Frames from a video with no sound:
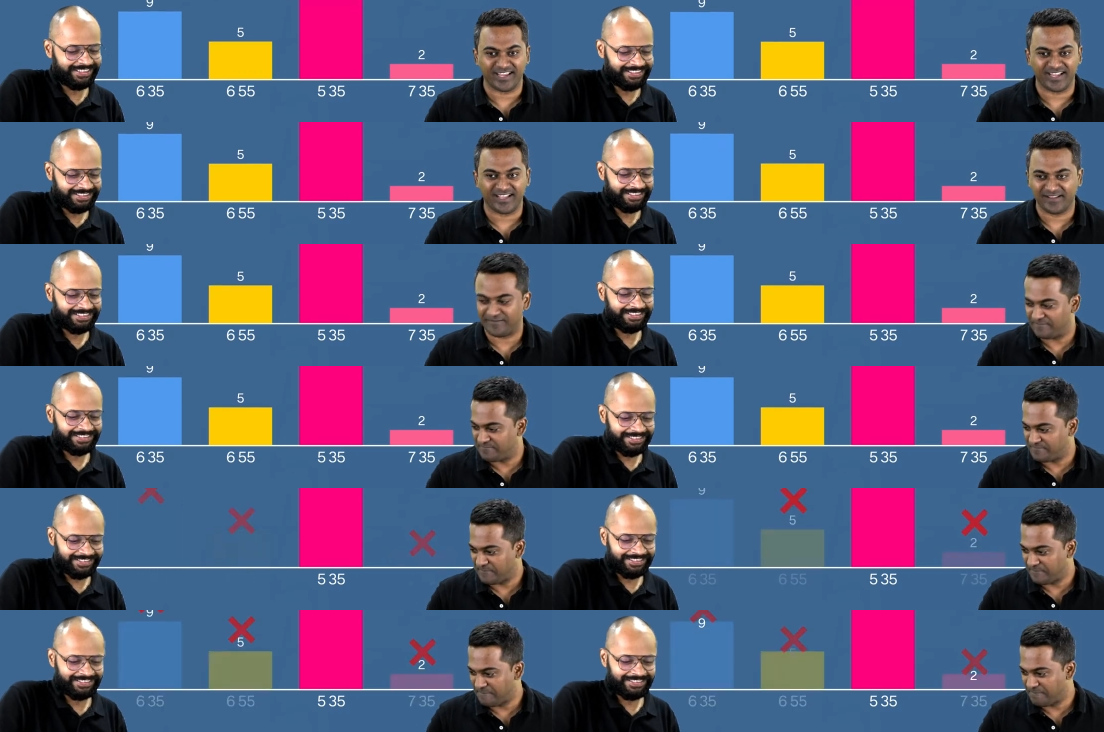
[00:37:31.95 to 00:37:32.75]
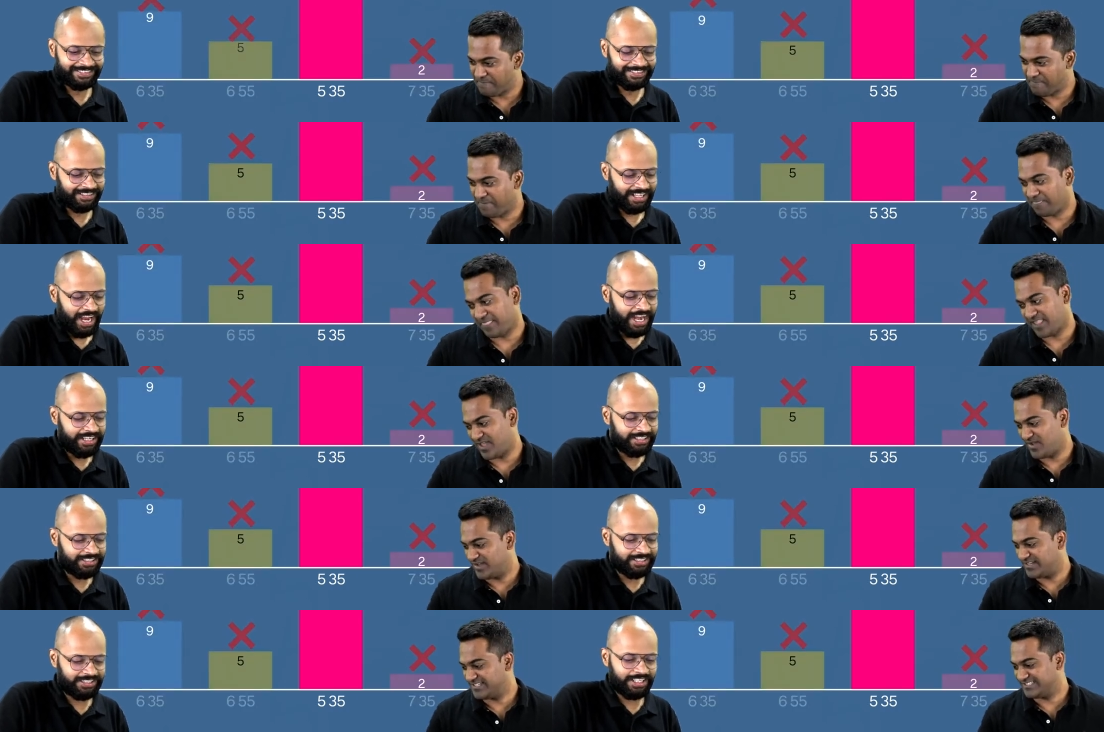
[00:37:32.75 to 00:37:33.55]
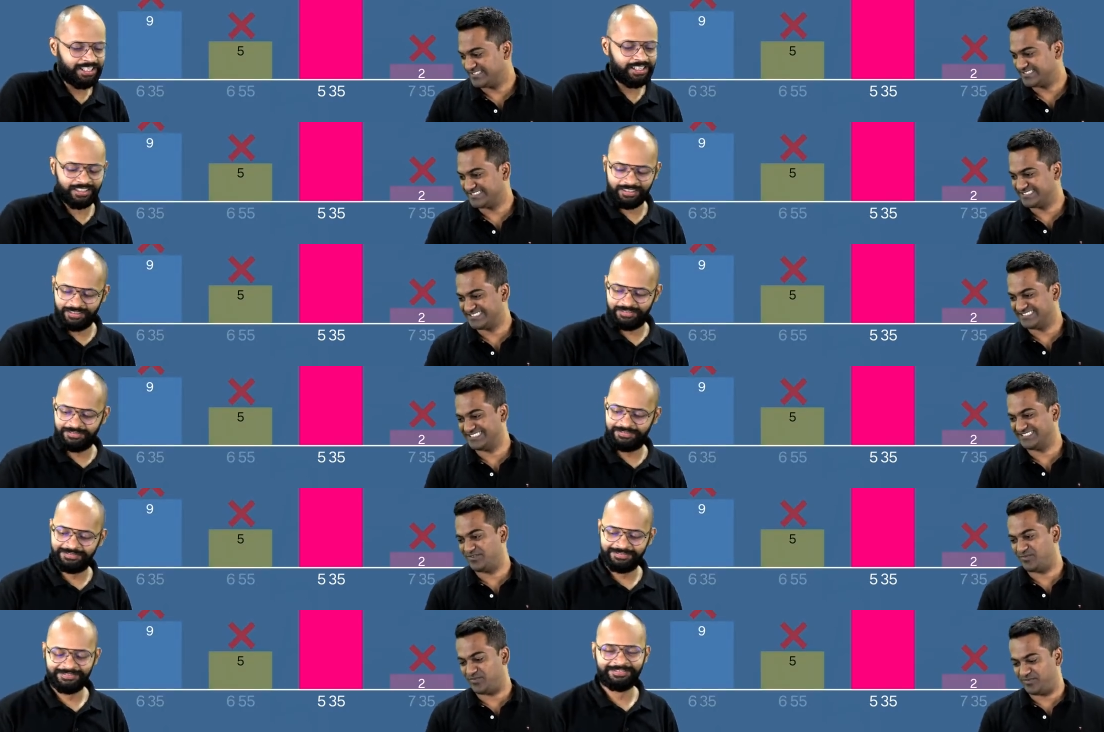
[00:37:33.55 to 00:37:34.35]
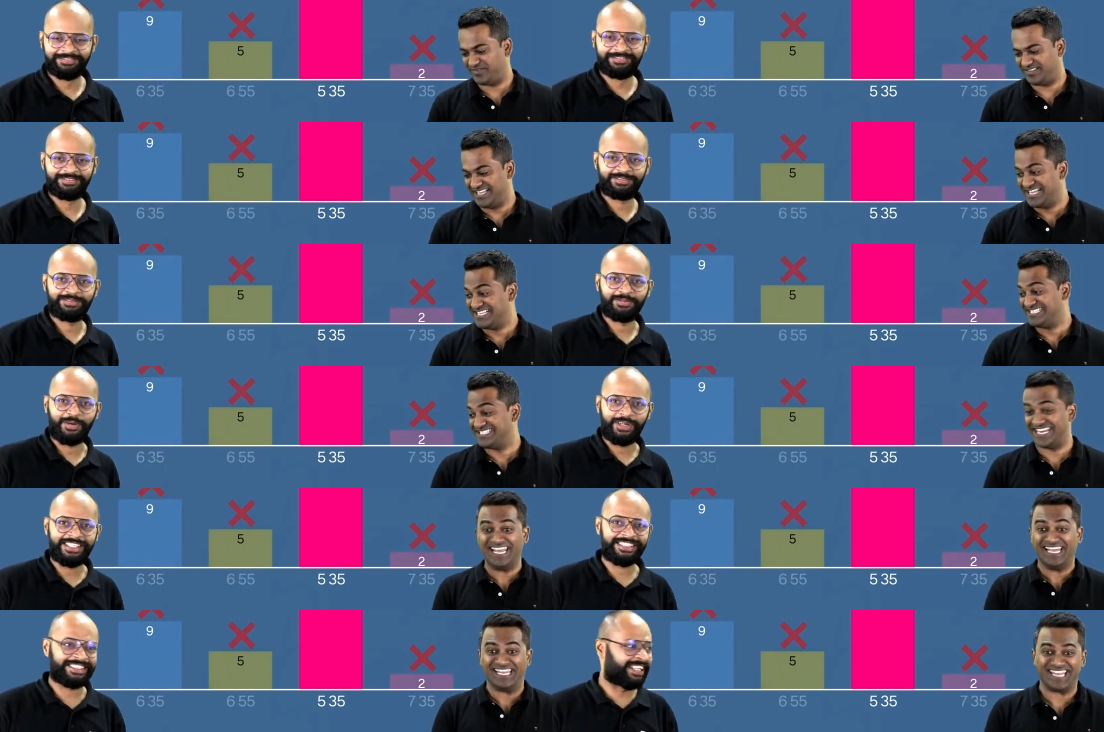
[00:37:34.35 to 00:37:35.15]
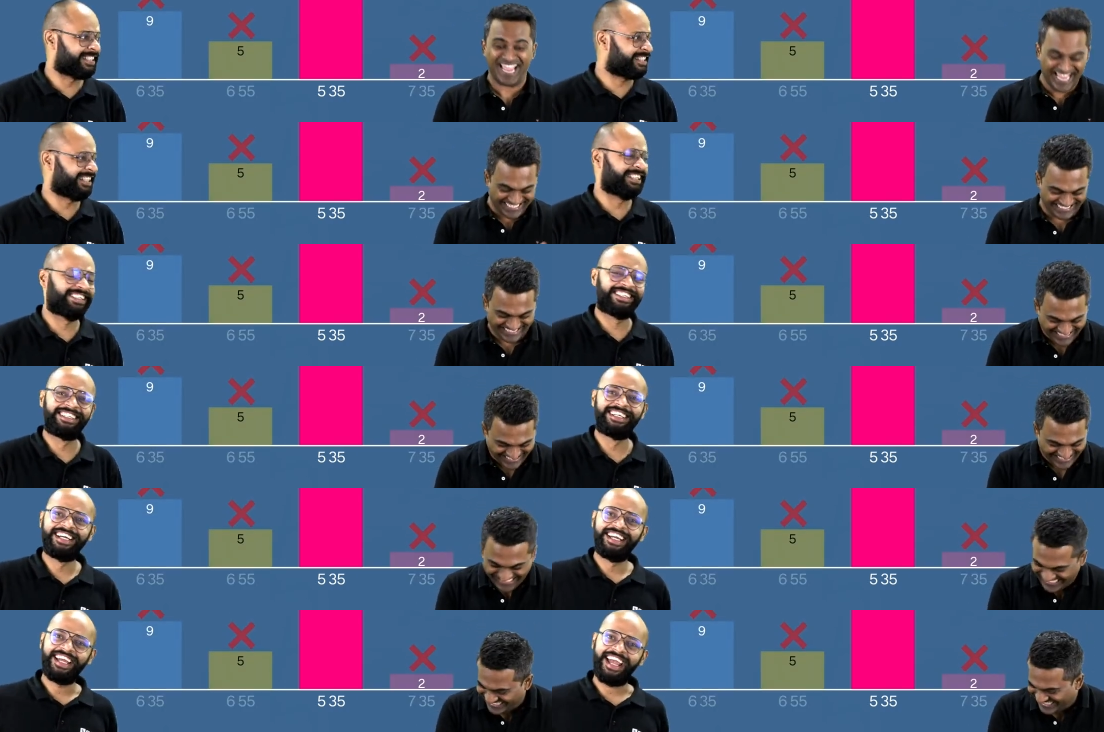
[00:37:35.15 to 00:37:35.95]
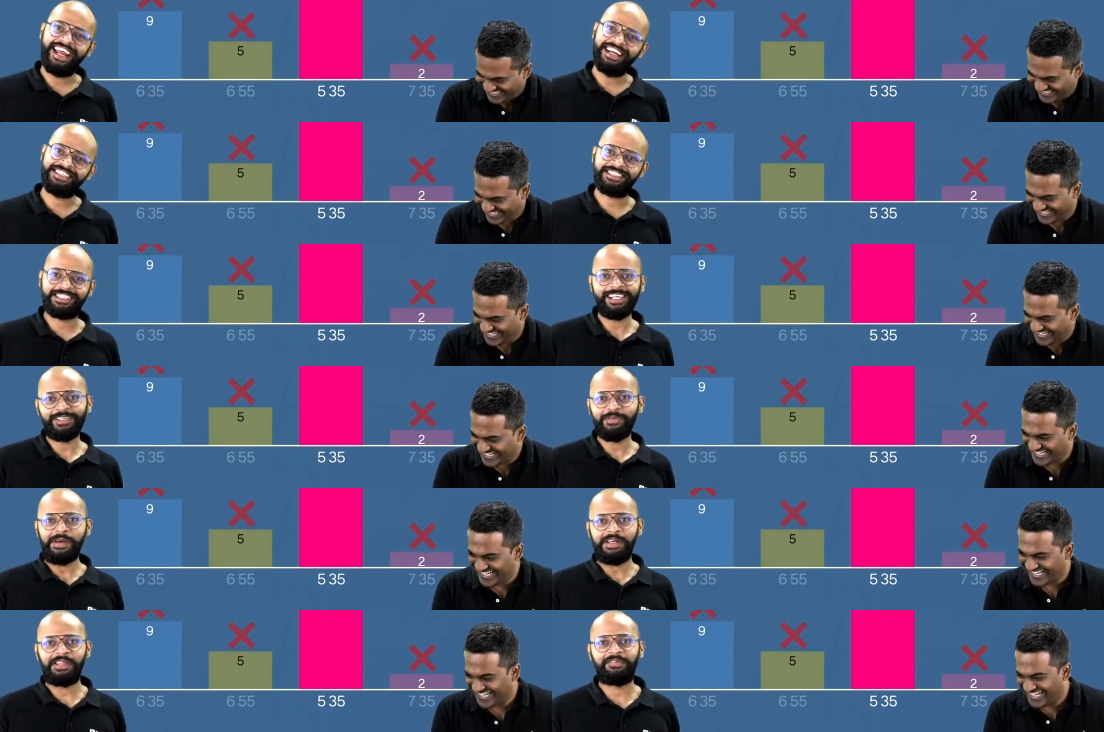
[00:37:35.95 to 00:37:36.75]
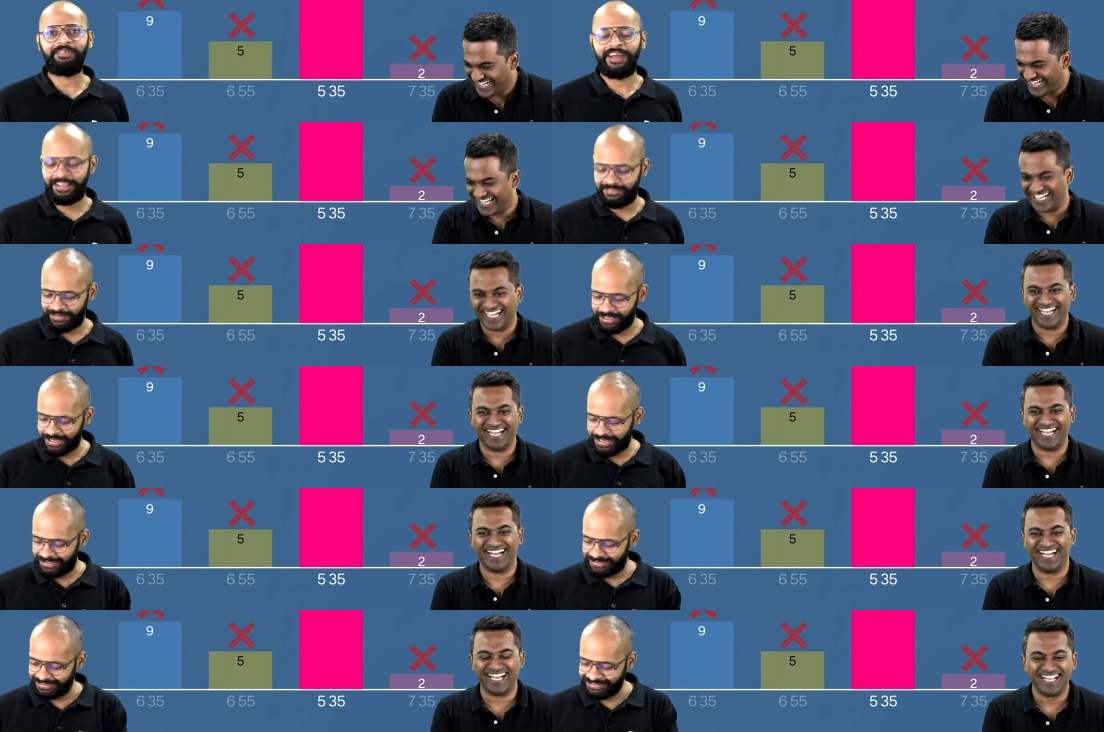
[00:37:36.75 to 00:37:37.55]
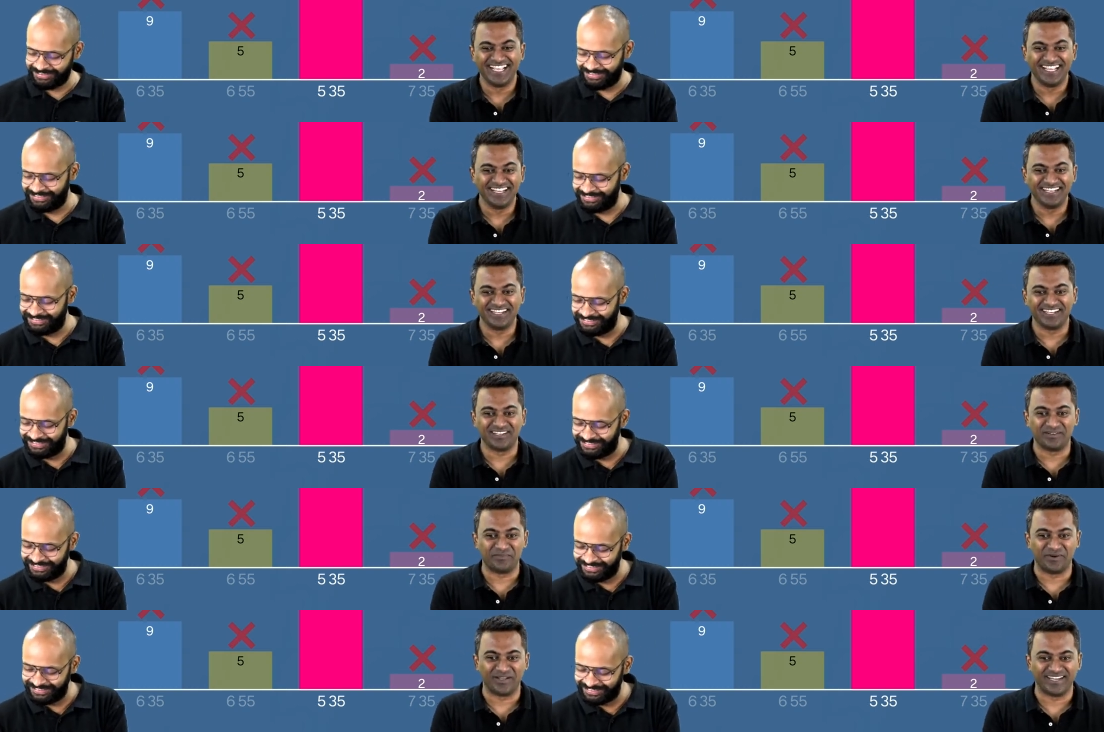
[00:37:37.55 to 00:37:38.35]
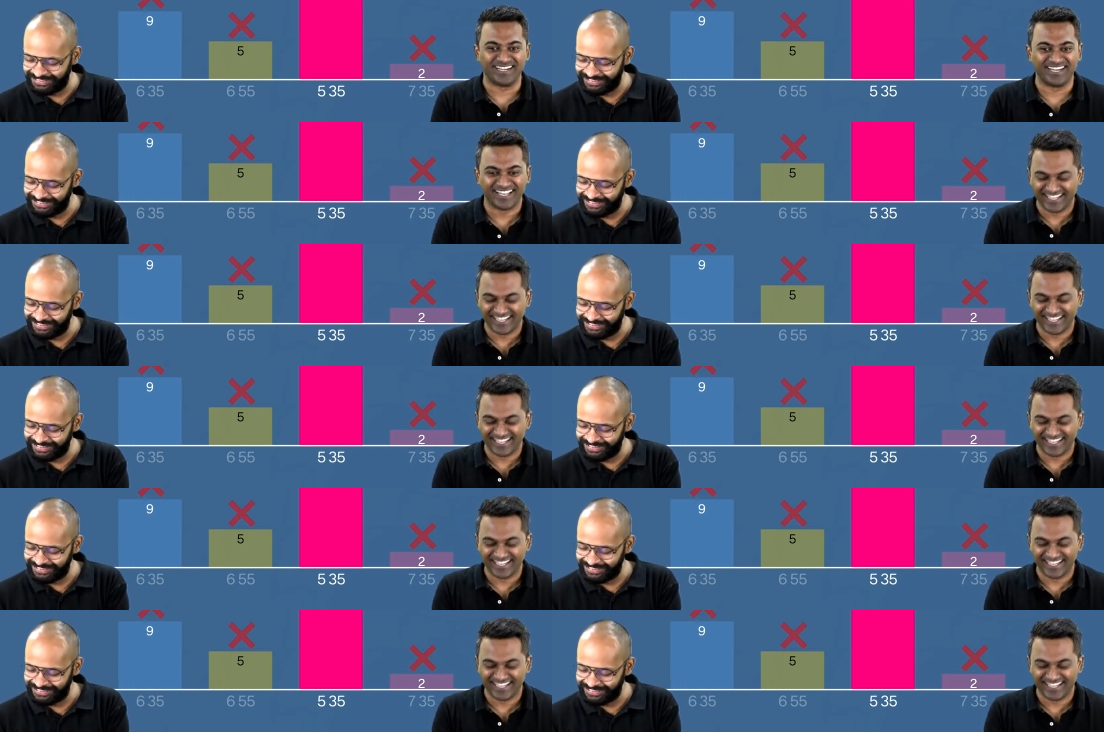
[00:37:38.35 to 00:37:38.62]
Speaker 1: yeah? And still. What is this? And still 25. Arey? Come on.